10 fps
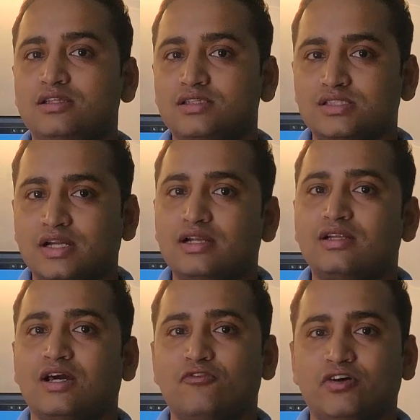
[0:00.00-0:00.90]
in this
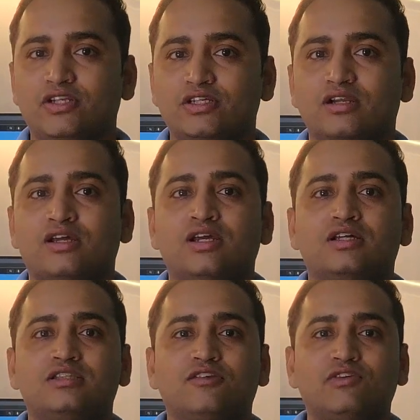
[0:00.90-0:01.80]
entire 1 year,
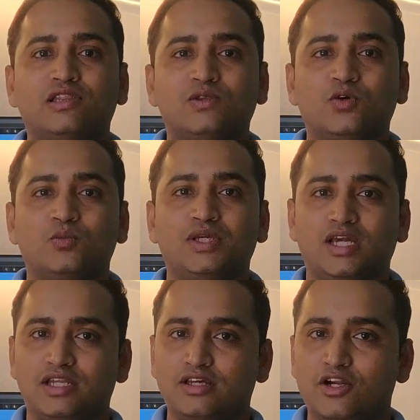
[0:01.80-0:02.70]
there will not be
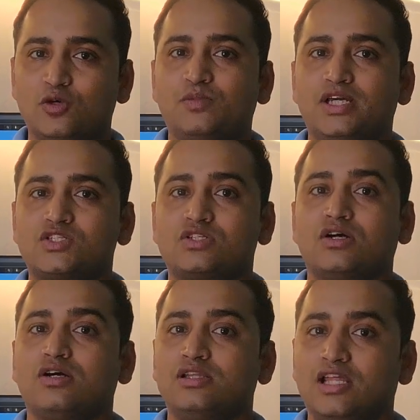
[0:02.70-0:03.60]
any kind of
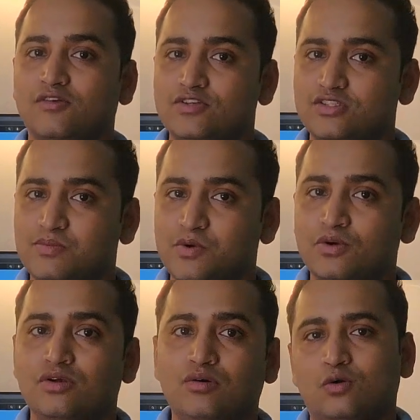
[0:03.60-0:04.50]
extra language
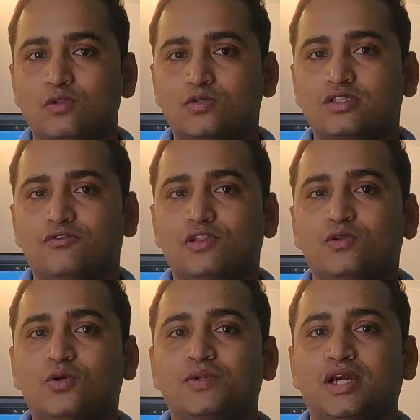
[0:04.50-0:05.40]
support. Also, there will
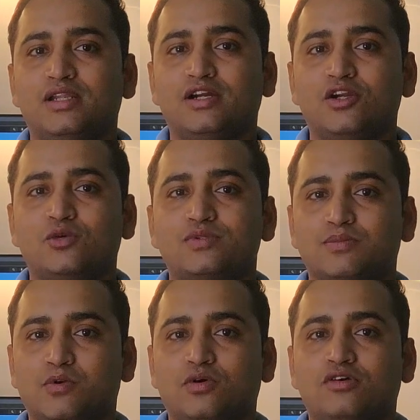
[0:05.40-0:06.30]
not be any kind of
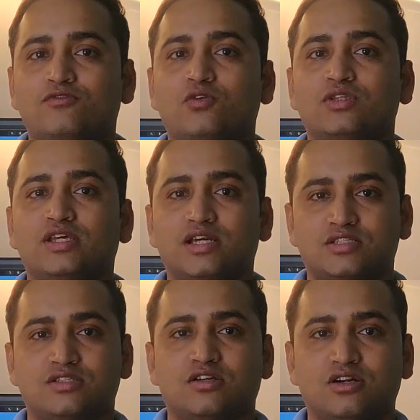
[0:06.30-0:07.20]
support for the
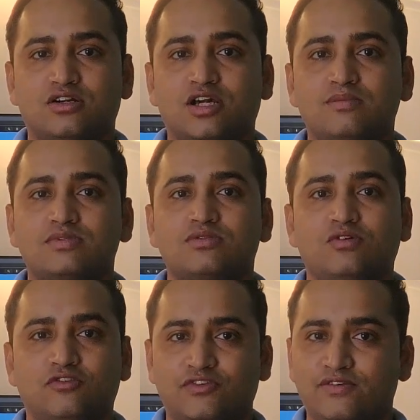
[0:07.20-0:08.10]
extra runtimes
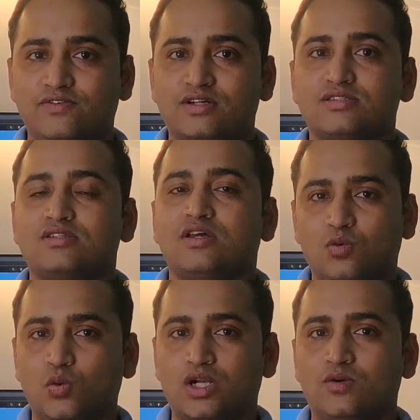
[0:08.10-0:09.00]
or frameworks.
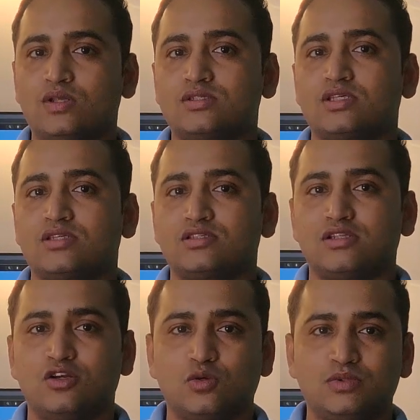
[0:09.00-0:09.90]
Whatever is the
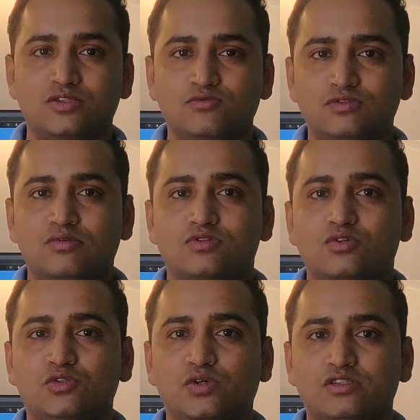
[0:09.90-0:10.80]
state of this Visual
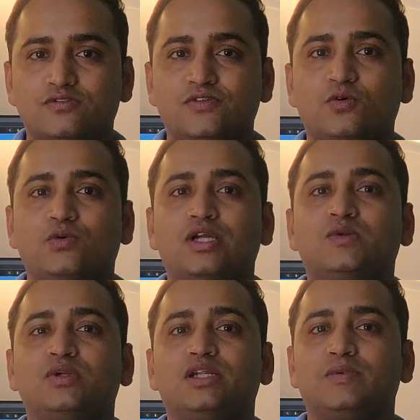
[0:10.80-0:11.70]
Studio as of now,
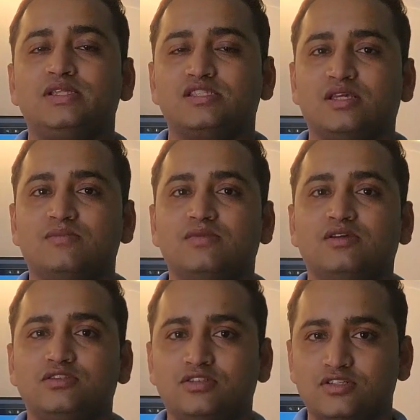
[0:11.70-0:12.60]
it will remain same
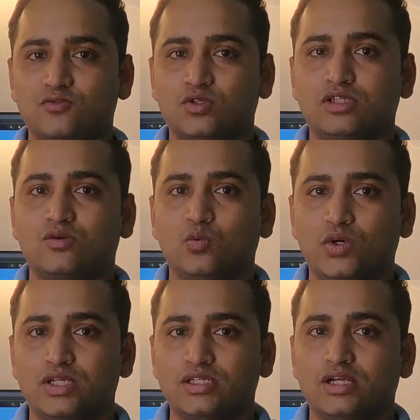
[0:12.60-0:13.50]
just for the
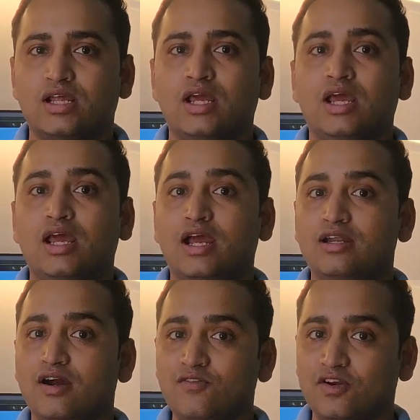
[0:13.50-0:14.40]
1 year.
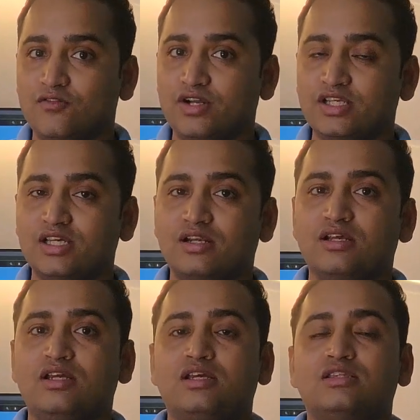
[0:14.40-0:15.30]
And after 1 year,
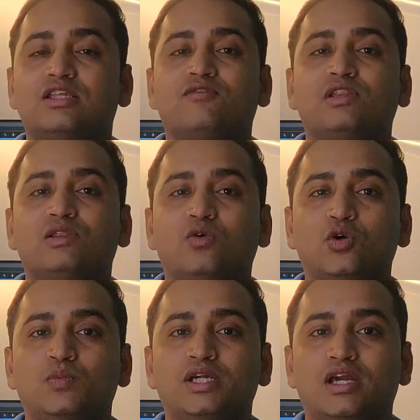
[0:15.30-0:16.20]
there will
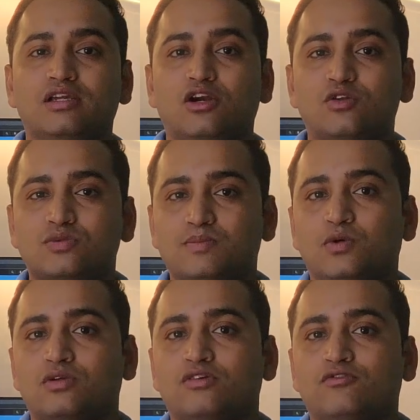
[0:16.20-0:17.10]
not be any kind of
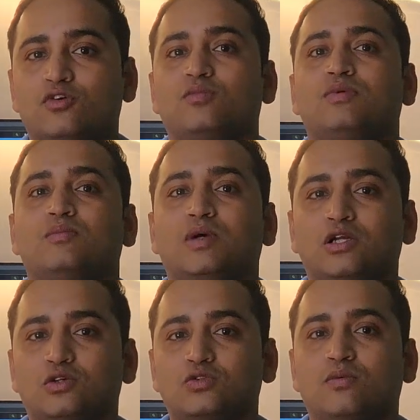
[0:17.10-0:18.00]
support from
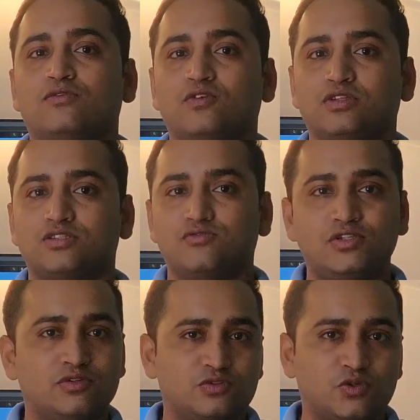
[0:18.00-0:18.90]
Microsoft for this
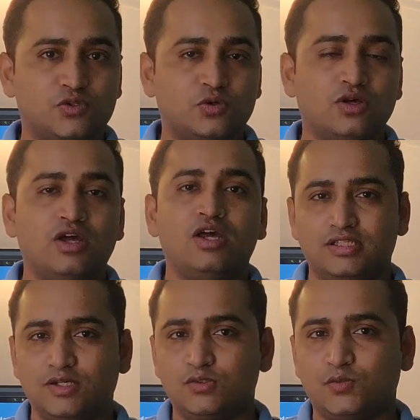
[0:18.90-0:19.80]
Visual Studio.
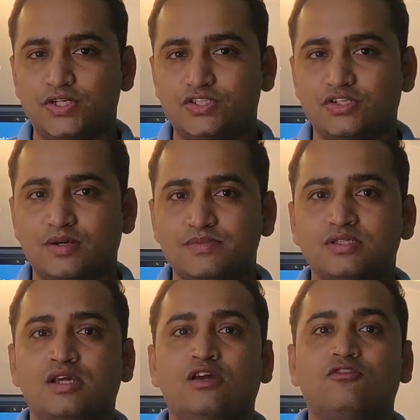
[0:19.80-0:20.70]
Now the question
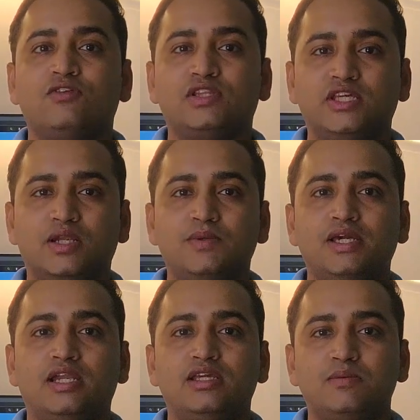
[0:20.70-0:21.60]
comes, will there be
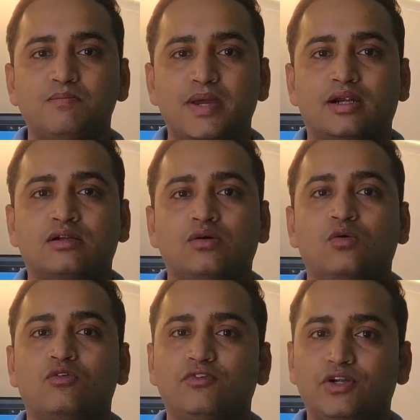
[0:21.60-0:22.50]
any impact
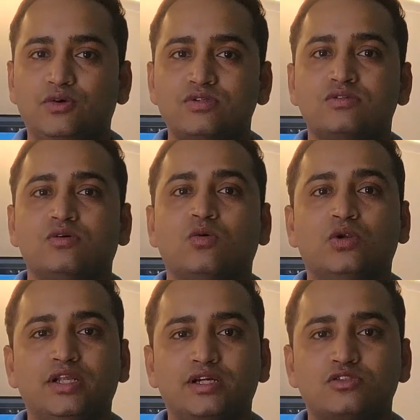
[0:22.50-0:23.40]
on Windows or
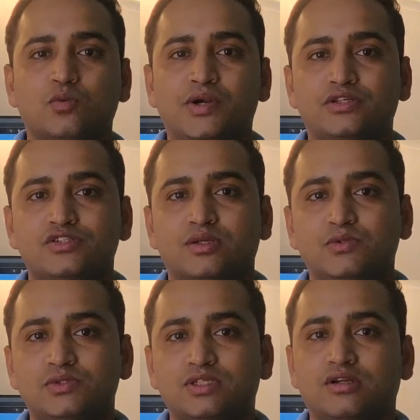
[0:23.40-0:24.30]
Linux operating system
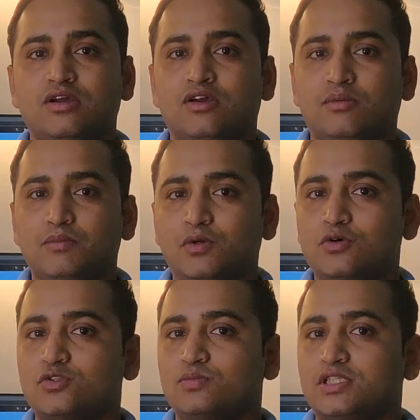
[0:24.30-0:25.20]
user
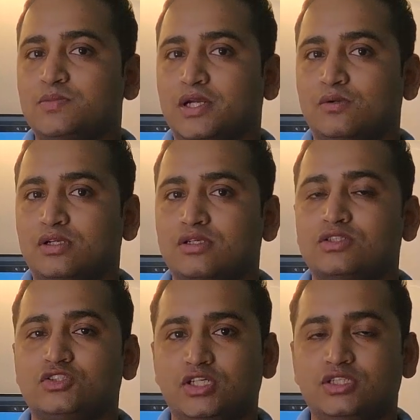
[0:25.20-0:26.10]
because of this particular
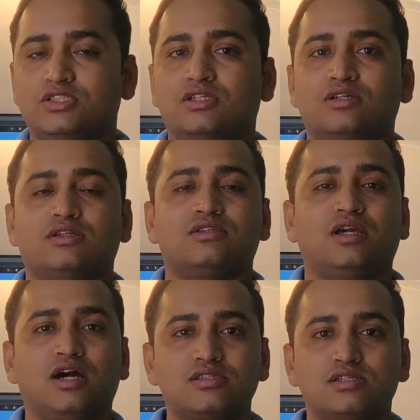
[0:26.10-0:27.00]
change?
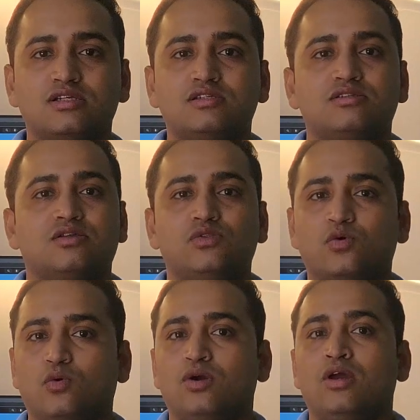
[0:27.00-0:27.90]
The answer is
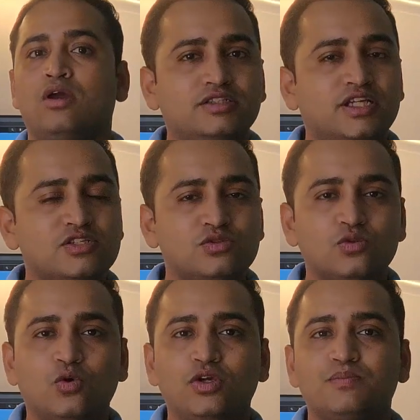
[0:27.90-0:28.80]
no. There is
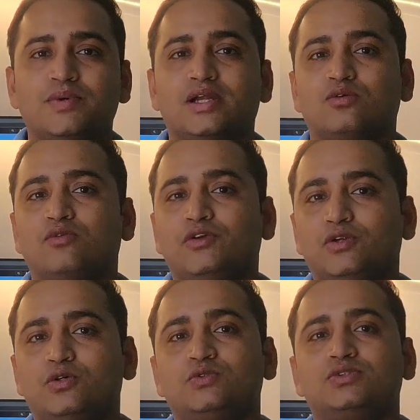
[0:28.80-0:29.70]
no impact on
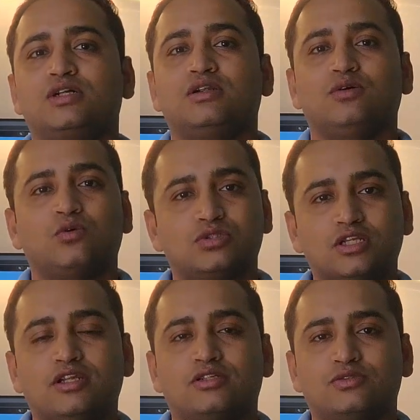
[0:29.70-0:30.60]
Windows user or the
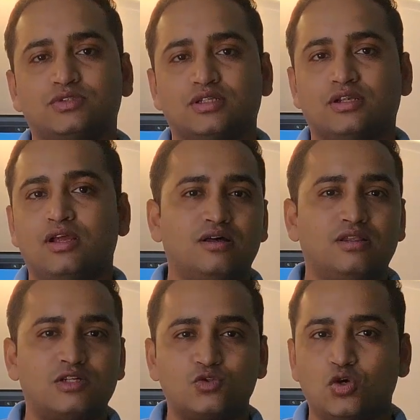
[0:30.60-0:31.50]
Linux user.
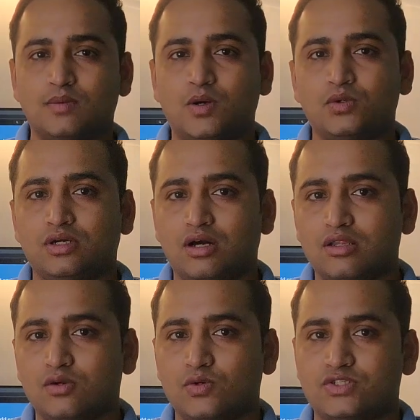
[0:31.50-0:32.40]
Let's talk about
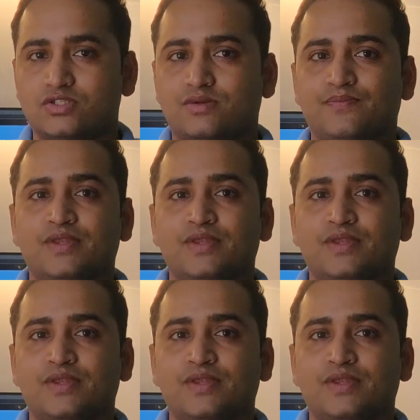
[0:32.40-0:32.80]
another question.